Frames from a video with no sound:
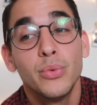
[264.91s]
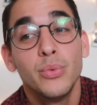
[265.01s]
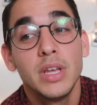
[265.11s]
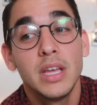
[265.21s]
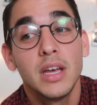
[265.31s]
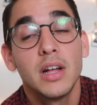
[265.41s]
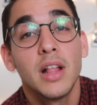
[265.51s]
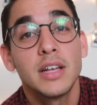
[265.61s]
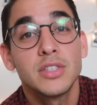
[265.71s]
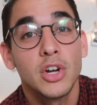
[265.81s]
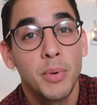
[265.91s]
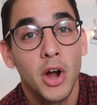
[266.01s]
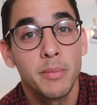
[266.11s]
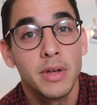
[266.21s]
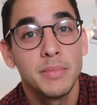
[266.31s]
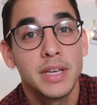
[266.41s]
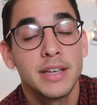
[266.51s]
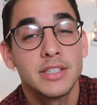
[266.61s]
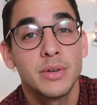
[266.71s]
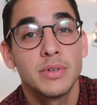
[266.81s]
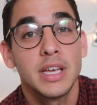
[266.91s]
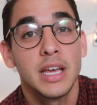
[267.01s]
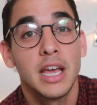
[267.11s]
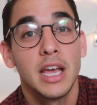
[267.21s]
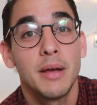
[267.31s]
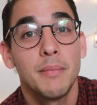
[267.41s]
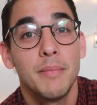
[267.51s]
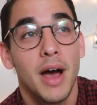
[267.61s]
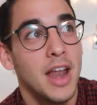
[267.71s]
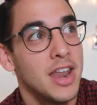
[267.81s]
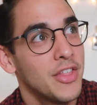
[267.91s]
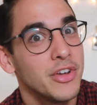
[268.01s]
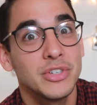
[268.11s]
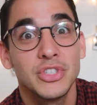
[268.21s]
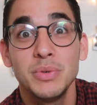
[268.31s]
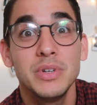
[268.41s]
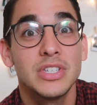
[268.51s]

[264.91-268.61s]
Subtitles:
we lost our apartment because there was another sewage